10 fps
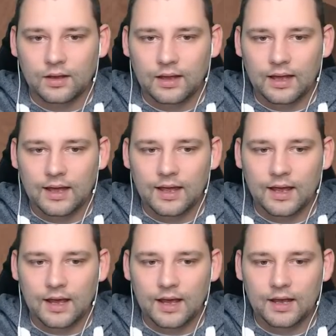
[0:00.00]

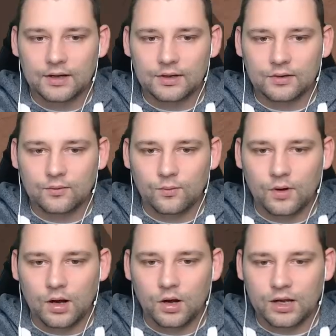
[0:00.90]
And
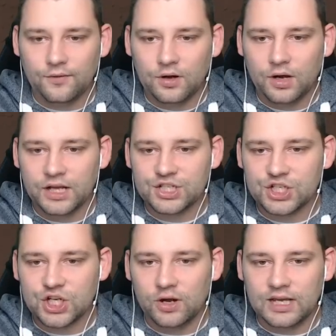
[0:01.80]
looking for a nice
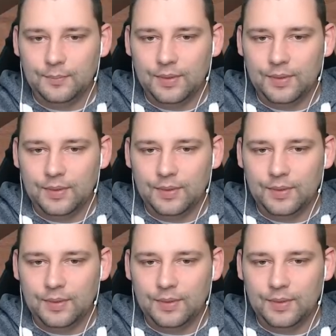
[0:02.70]
chunky